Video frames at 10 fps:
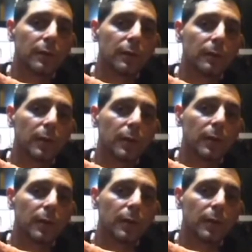But
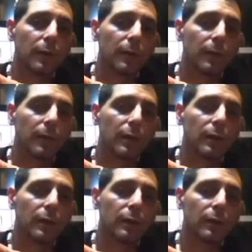
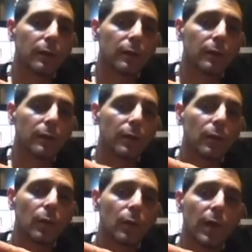the
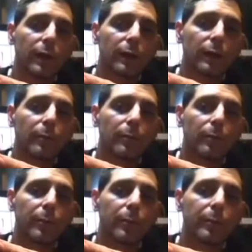wire
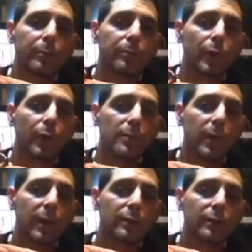points back
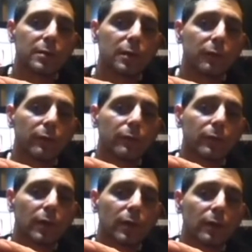to itself,
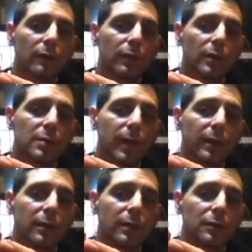okay? Feeds back
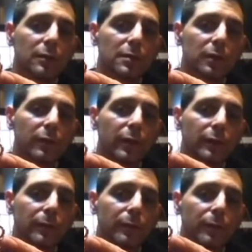into itself here,
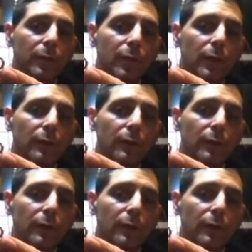okay?